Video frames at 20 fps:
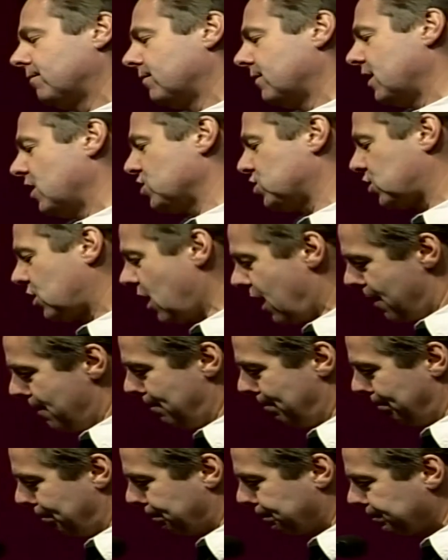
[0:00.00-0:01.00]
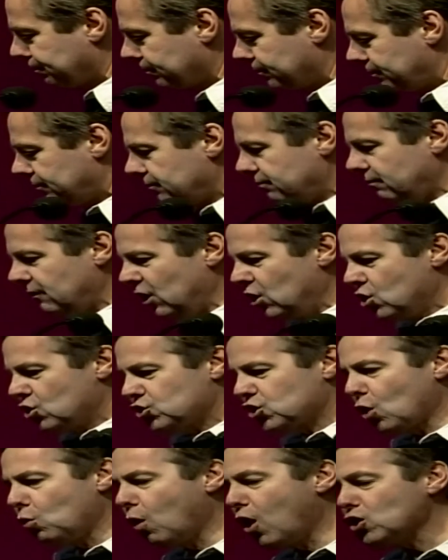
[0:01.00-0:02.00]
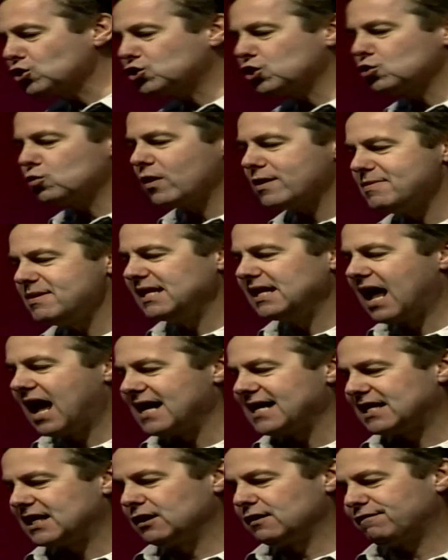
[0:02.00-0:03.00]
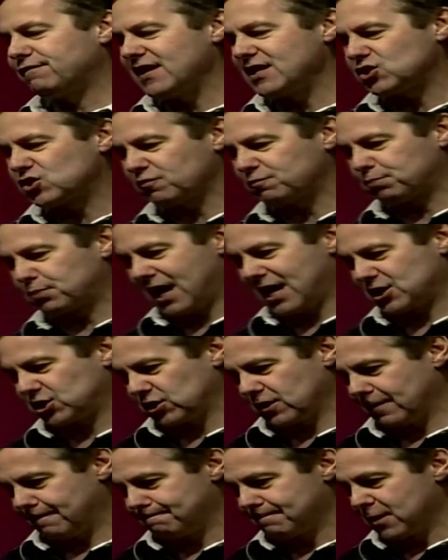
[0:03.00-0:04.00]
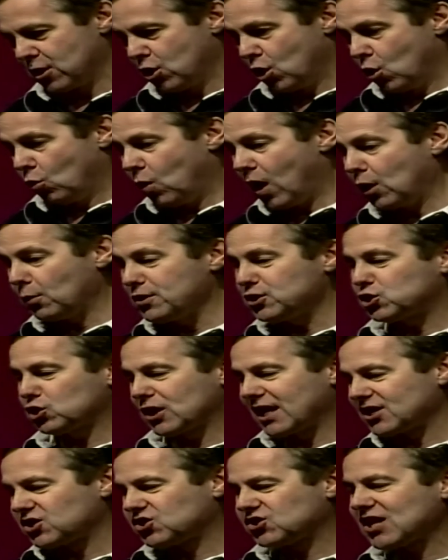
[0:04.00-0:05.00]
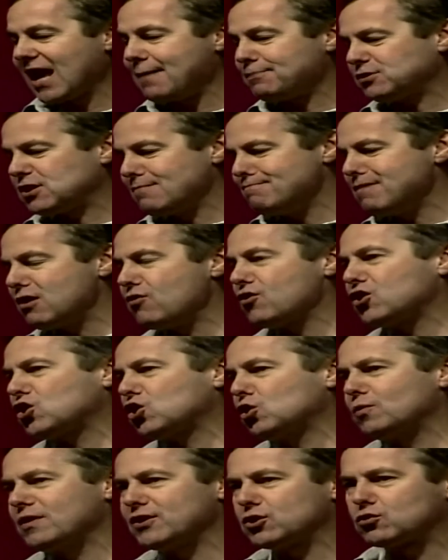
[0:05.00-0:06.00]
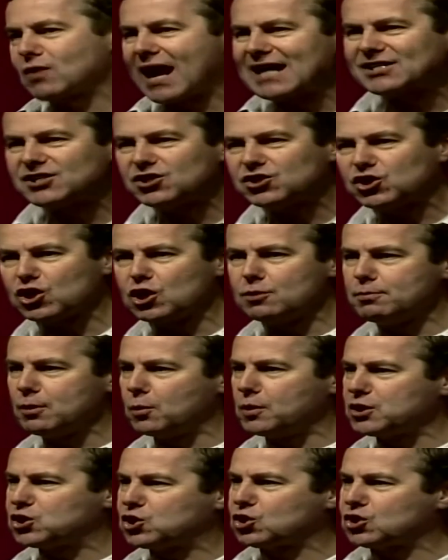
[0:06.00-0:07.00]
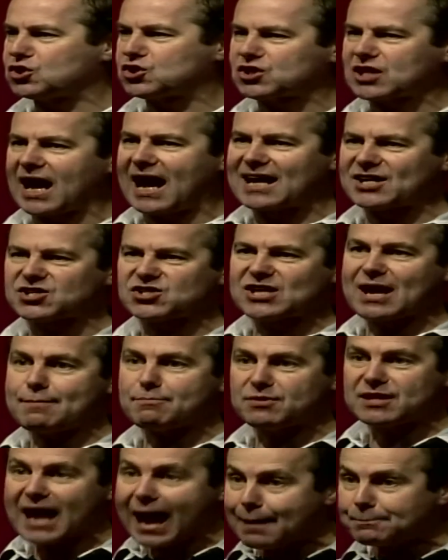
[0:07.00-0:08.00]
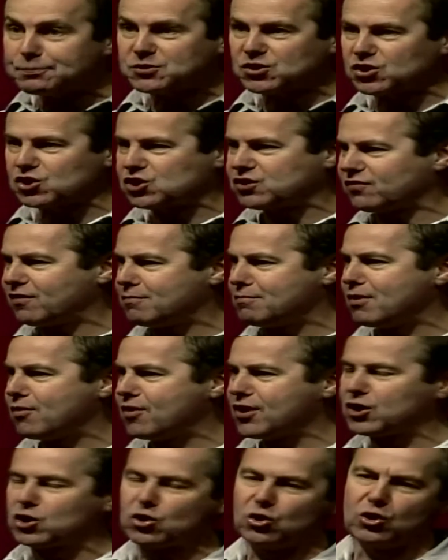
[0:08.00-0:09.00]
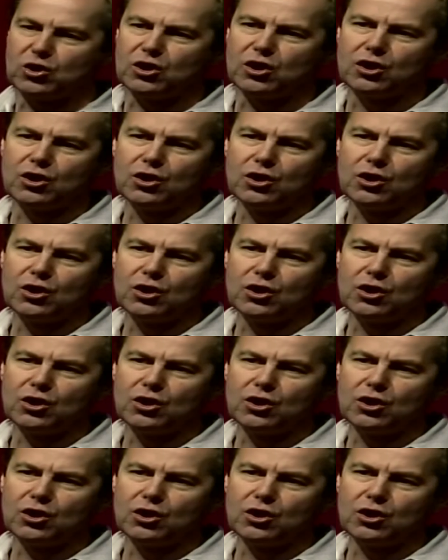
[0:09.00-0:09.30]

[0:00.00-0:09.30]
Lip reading: has come. So what should we be like in the face of pressure? Well, we should accept a miracle with gratitude, but we should accept the absence of a miracle